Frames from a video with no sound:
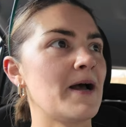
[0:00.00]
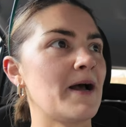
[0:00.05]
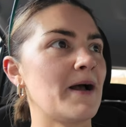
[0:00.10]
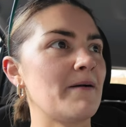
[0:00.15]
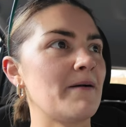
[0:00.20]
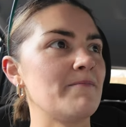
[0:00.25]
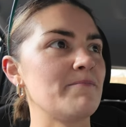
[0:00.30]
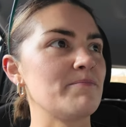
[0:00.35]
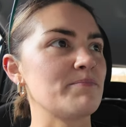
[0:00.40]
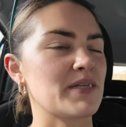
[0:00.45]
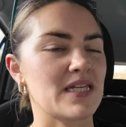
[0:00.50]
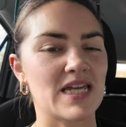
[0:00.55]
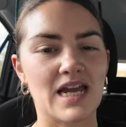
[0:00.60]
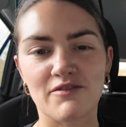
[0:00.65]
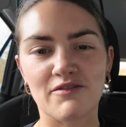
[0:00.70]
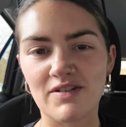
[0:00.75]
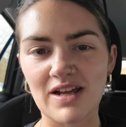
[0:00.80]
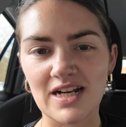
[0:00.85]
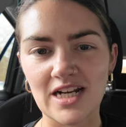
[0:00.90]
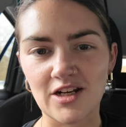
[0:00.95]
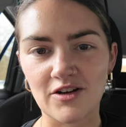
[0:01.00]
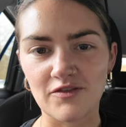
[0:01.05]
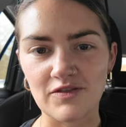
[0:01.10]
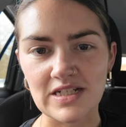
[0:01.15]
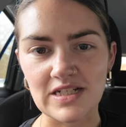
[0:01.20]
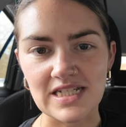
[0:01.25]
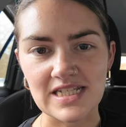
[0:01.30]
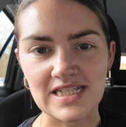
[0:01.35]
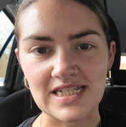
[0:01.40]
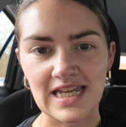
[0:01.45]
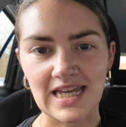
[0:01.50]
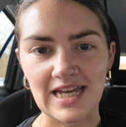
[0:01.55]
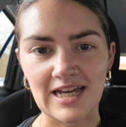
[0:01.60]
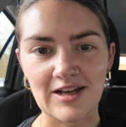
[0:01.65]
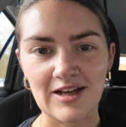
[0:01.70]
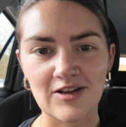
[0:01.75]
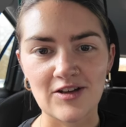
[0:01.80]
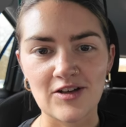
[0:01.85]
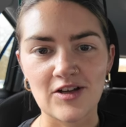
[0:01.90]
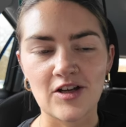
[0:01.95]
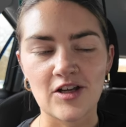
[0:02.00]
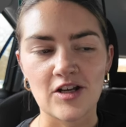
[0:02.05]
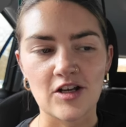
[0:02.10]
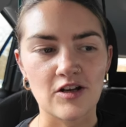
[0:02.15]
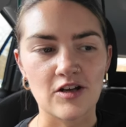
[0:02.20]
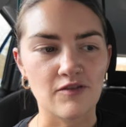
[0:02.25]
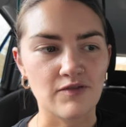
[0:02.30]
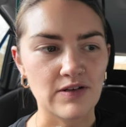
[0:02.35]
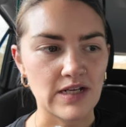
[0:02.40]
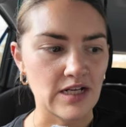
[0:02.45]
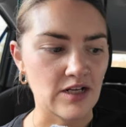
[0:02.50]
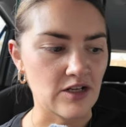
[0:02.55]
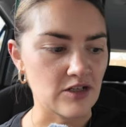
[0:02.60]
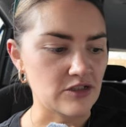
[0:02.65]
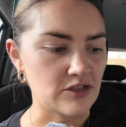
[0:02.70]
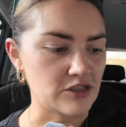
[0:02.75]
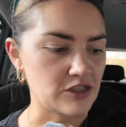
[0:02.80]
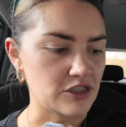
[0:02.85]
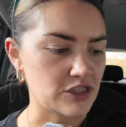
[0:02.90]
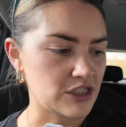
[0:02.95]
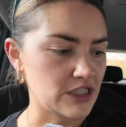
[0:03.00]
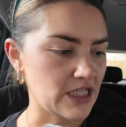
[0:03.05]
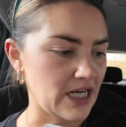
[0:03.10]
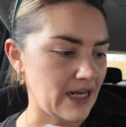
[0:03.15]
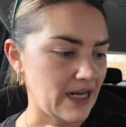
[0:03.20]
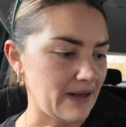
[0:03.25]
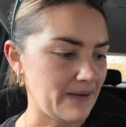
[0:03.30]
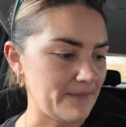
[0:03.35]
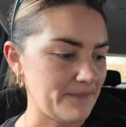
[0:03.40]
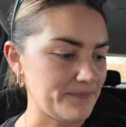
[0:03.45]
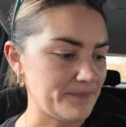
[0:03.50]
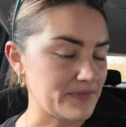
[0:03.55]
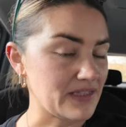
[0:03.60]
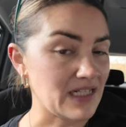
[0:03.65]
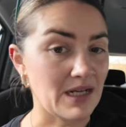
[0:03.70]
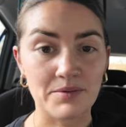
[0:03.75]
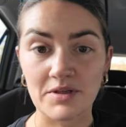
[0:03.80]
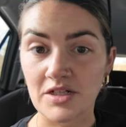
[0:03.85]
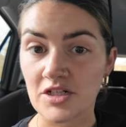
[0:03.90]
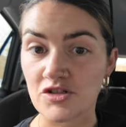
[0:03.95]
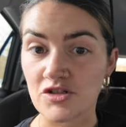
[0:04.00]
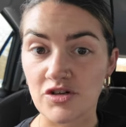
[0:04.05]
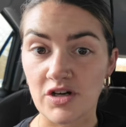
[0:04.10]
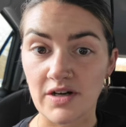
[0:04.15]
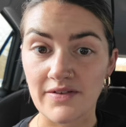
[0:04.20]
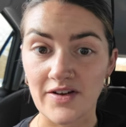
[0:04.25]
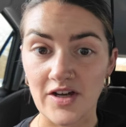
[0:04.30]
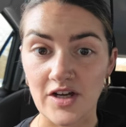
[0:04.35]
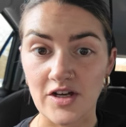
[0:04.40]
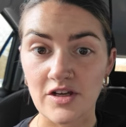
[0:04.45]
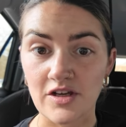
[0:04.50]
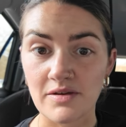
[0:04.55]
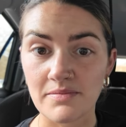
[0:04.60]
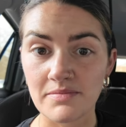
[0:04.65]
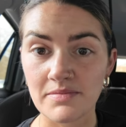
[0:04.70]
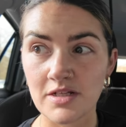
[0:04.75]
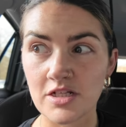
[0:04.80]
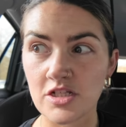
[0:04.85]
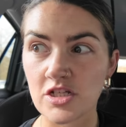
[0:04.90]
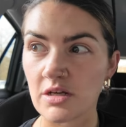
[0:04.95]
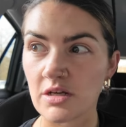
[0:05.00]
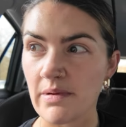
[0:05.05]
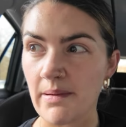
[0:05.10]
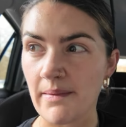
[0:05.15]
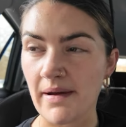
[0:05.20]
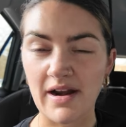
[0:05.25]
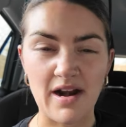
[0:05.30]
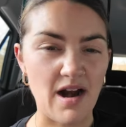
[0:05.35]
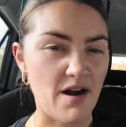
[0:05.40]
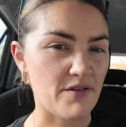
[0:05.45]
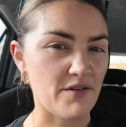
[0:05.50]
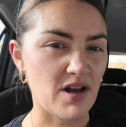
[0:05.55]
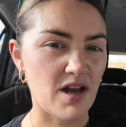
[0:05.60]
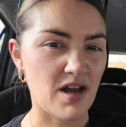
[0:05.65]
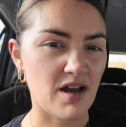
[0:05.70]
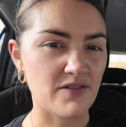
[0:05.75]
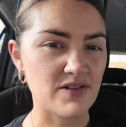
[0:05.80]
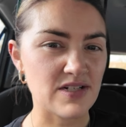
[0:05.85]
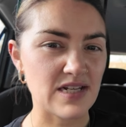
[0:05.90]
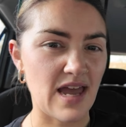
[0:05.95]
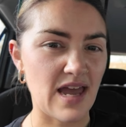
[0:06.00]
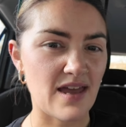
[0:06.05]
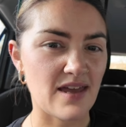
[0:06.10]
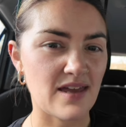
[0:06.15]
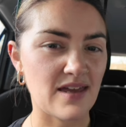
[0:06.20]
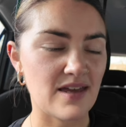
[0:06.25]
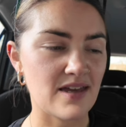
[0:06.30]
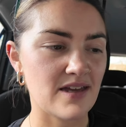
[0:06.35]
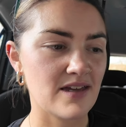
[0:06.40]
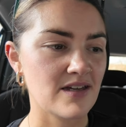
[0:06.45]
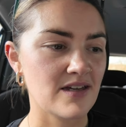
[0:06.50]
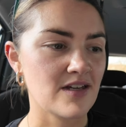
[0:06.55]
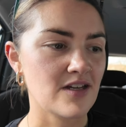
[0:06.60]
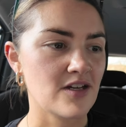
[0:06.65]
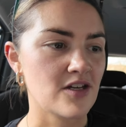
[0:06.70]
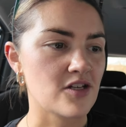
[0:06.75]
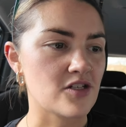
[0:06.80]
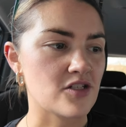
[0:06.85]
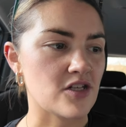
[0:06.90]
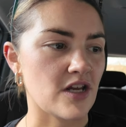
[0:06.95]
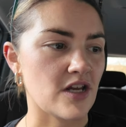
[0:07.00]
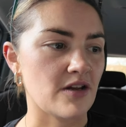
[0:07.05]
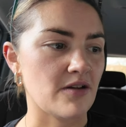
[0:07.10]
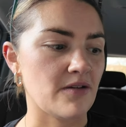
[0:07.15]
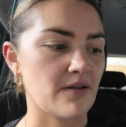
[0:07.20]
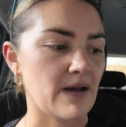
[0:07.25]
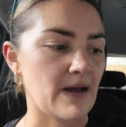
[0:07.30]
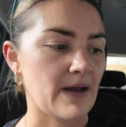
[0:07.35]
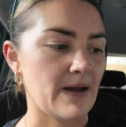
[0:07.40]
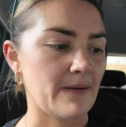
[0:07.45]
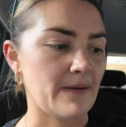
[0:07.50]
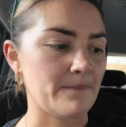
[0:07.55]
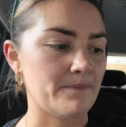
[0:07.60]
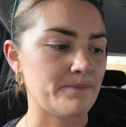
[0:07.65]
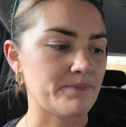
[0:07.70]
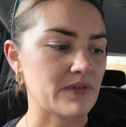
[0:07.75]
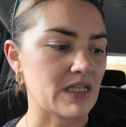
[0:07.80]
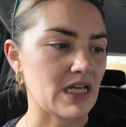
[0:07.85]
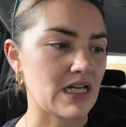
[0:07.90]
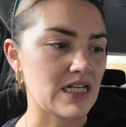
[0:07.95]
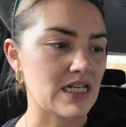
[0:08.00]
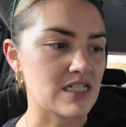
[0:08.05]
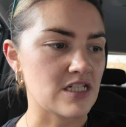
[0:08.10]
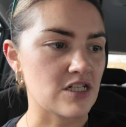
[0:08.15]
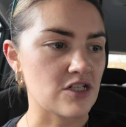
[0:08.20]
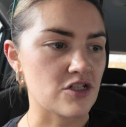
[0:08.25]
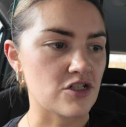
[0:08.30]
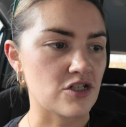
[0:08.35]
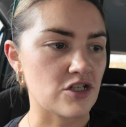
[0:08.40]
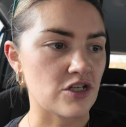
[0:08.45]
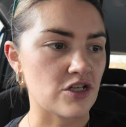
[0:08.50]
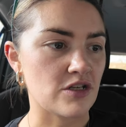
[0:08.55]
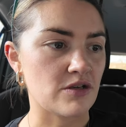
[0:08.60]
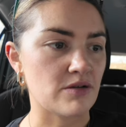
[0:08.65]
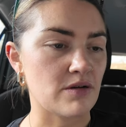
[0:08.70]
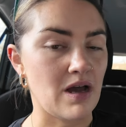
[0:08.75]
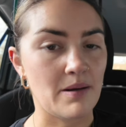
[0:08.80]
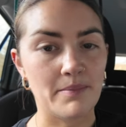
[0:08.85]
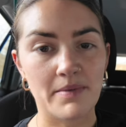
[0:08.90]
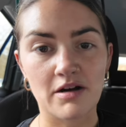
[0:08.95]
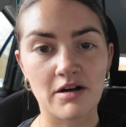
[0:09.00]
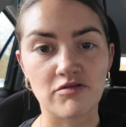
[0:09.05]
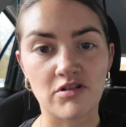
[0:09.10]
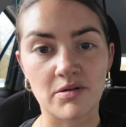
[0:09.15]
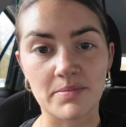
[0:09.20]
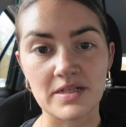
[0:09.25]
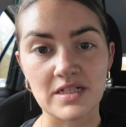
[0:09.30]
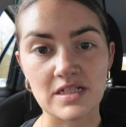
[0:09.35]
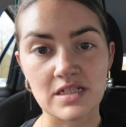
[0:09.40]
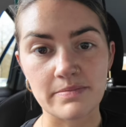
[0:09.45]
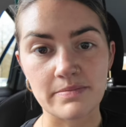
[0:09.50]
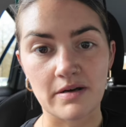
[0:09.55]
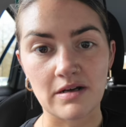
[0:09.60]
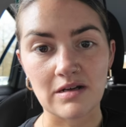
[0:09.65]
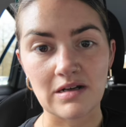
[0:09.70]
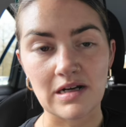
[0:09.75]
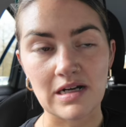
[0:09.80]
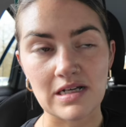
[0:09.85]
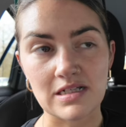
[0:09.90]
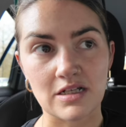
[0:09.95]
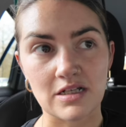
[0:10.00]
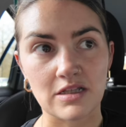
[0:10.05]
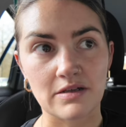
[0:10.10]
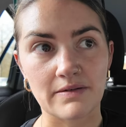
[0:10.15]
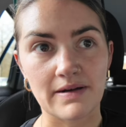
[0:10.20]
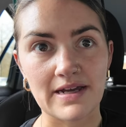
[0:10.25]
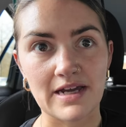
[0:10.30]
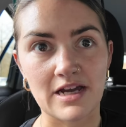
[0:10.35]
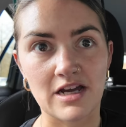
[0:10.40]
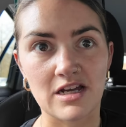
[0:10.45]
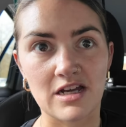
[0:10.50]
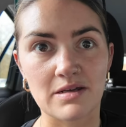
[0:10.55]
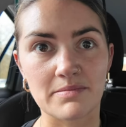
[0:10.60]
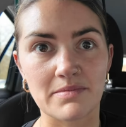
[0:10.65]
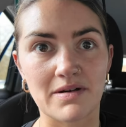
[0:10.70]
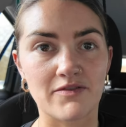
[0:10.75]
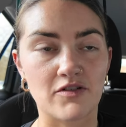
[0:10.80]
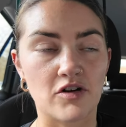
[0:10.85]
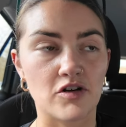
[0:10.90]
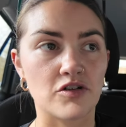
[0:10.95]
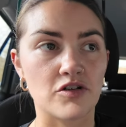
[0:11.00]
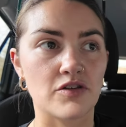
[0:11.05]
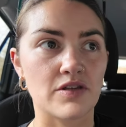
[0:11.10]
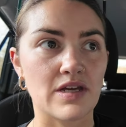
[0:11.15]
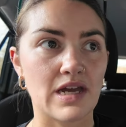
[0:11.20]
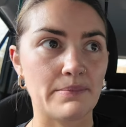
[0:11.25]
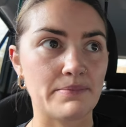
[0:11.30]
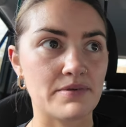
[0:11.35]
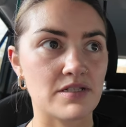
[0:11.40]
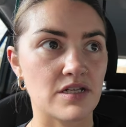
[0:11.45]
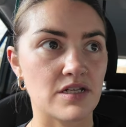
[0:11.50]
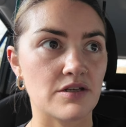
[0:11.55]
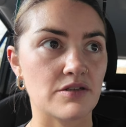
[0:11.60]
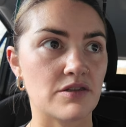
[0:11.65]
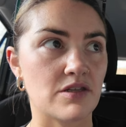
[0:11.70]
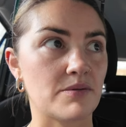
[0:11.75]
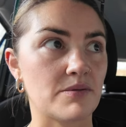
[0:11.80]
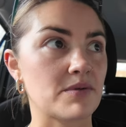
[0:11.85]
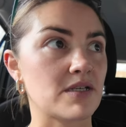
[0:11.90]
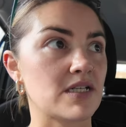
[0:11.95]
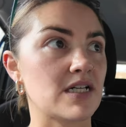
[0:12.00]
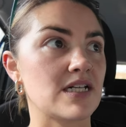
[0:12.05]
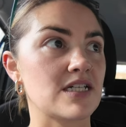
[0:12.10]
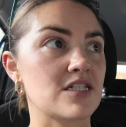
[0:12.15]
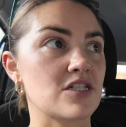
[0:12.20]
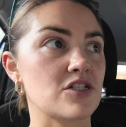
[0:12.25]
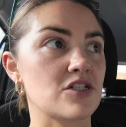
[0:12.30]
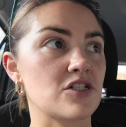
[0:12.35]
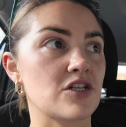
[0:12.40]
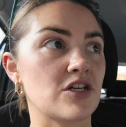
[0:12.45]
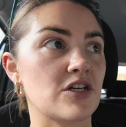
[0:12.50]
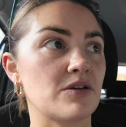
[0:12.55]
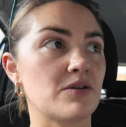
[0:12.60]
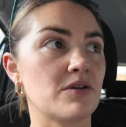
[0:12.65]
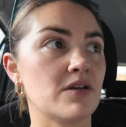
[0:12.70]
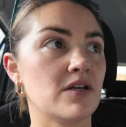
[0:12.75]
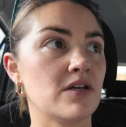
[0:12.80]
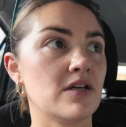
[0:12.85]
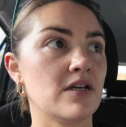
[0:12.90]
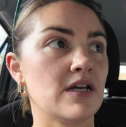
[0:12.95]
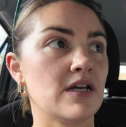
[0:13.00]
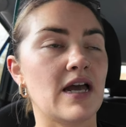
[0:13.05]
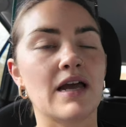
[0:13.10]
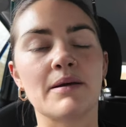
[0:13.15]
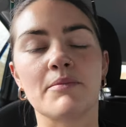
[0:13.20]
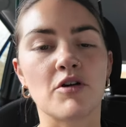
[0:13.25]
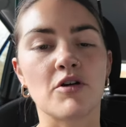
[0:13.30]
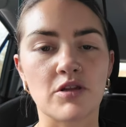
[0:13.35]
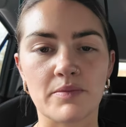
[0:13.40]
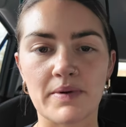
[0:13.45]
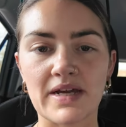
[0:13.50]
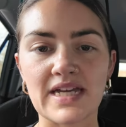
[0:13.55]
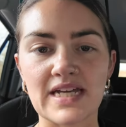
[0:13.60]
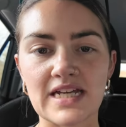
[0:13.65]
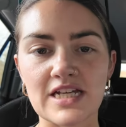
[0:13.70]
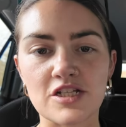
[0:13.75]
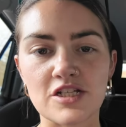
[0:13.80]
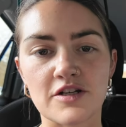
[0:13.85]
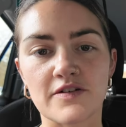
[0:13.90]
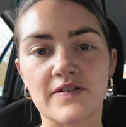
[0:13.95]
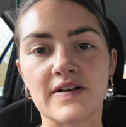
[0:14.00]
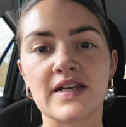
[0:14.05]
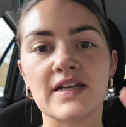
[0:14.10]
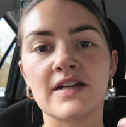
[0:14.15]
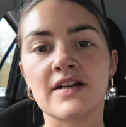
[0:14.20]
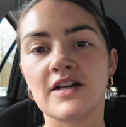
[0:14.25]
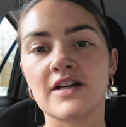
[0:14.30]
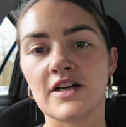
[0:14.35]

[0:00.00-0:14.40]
But yeah, really lovely to see her. Lovely lunch. Now we're going to drive home. Took me about an hour and a half to get here. So listened to a Mel Robbins podcast on the way home. I've got another episode that I'm going to listen to. On the way here, sorry.